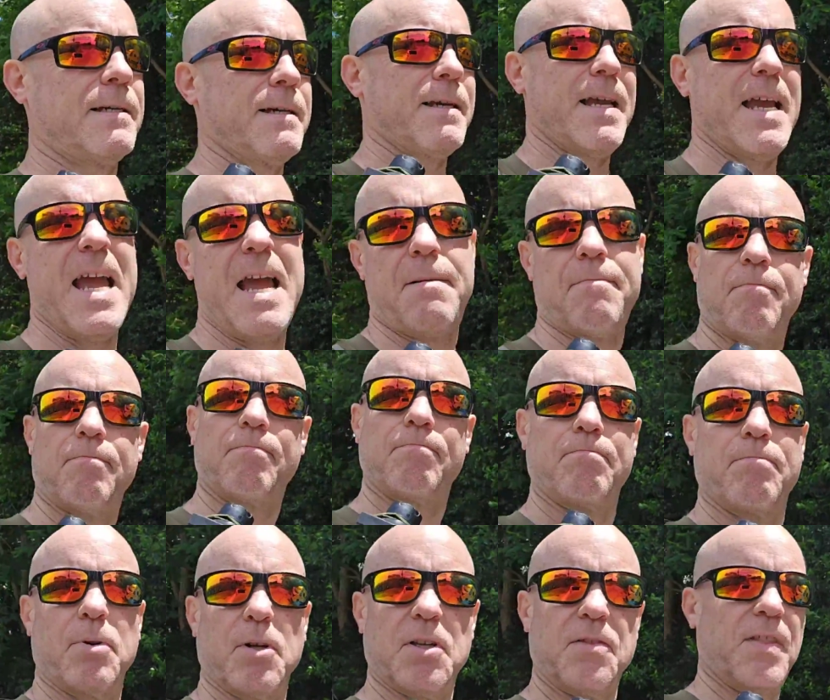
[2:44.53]
yeah,
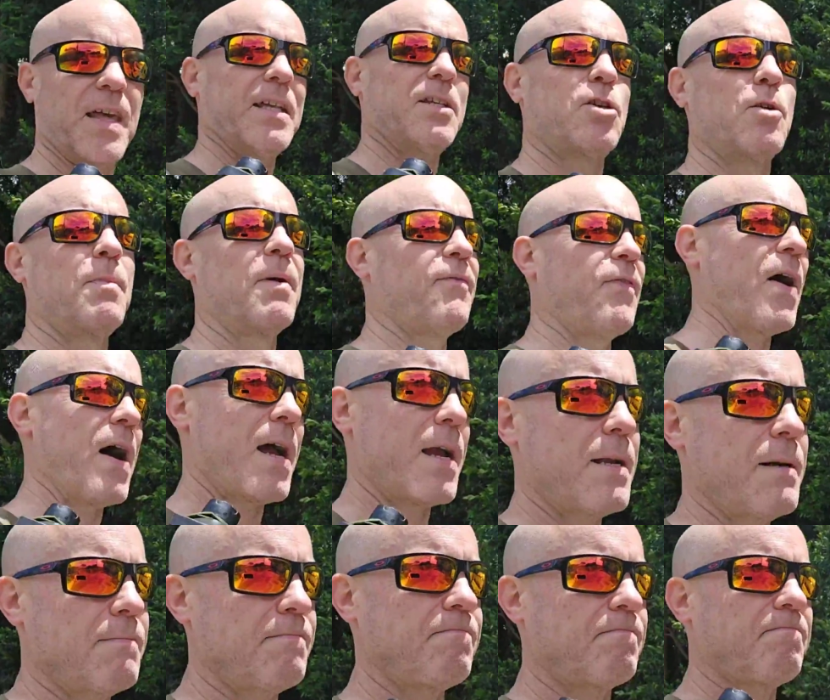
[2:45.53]
but that should be
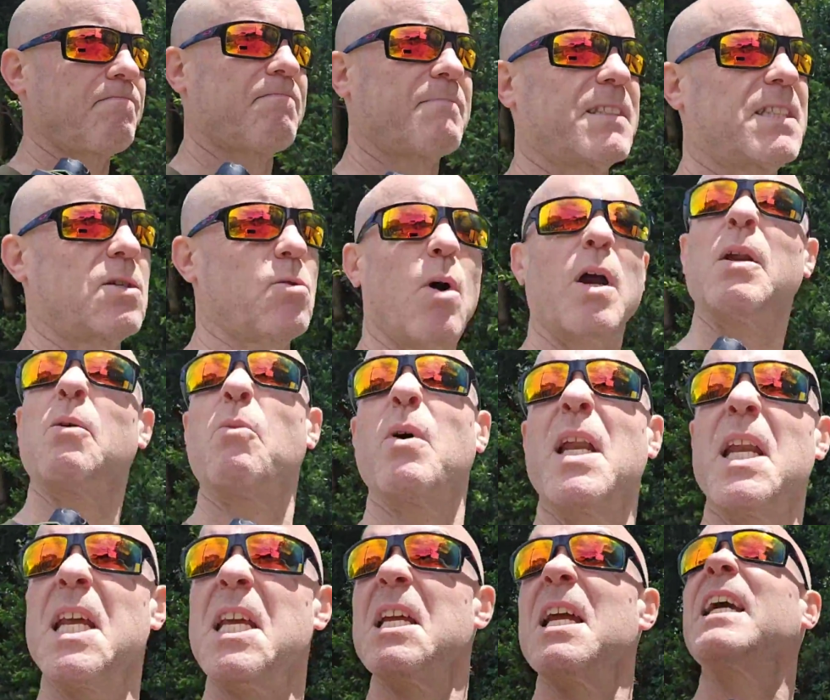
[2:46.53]
fine. It's quite
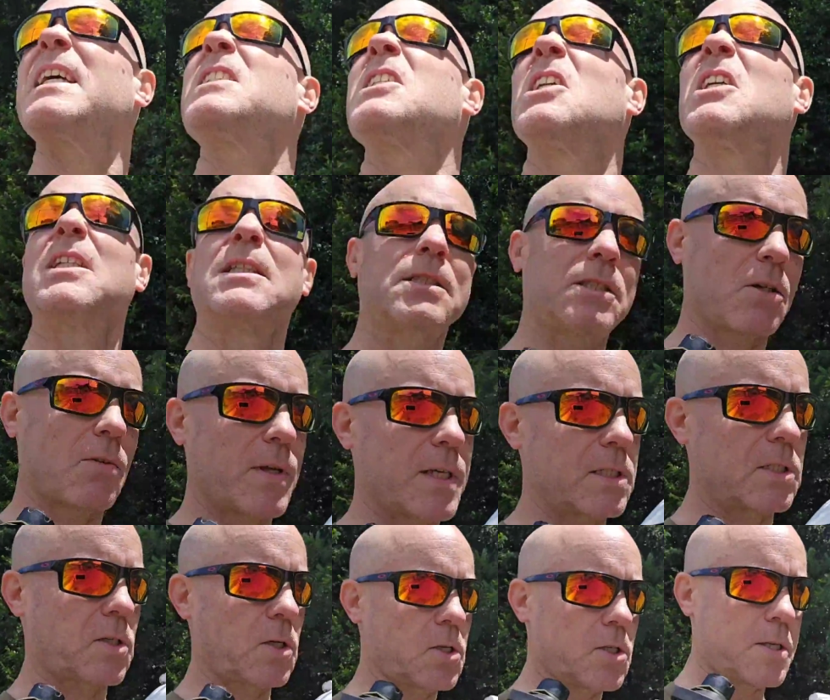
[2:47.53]
windy actually, so that's
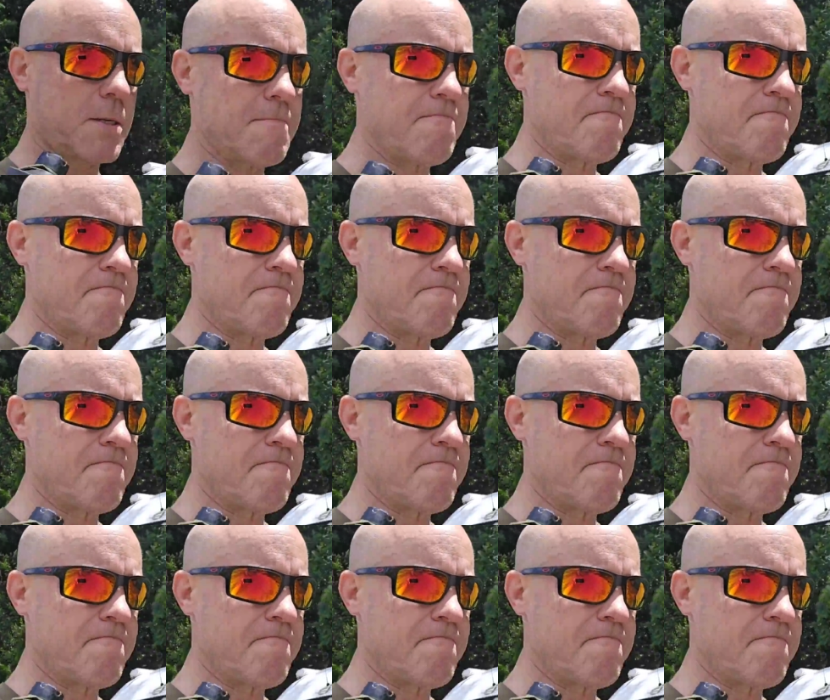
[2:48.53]
good.